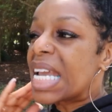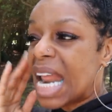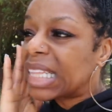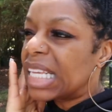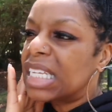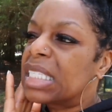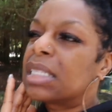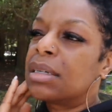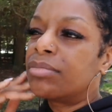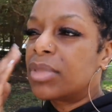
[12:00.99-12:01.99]
And I think it's
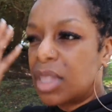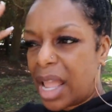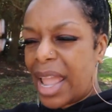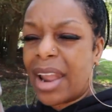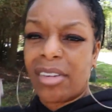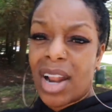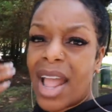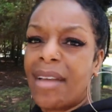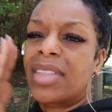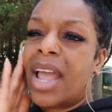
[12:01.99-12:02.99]
the hair
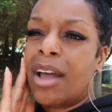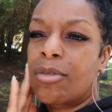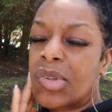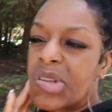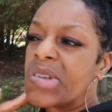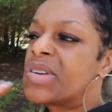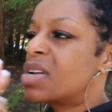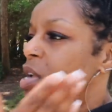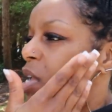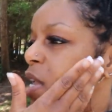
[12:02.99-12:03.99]
that I have down
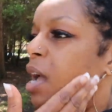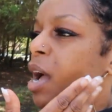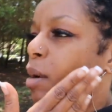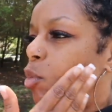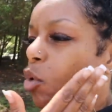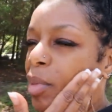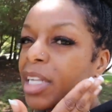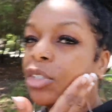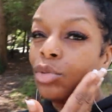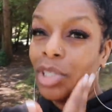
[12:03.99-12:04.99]
on
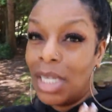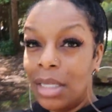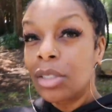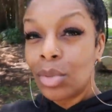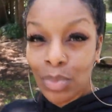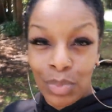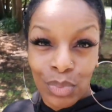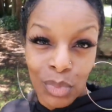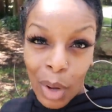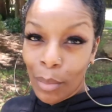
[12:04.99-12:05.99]
my little cheeks.
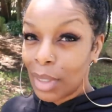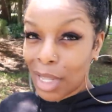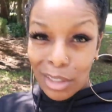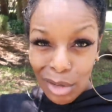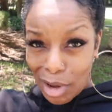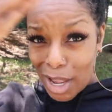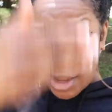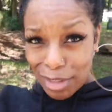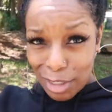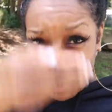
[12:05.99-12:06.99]
That's
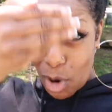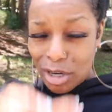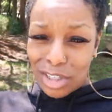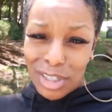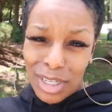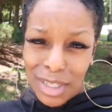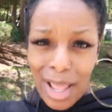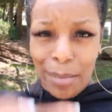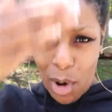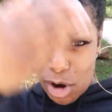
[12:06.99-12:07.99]
okay, this part's good.
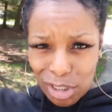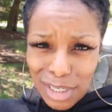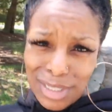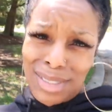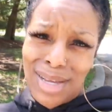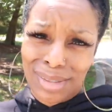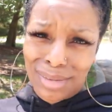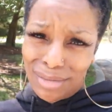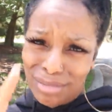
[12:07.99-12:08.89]
That part's good, sis.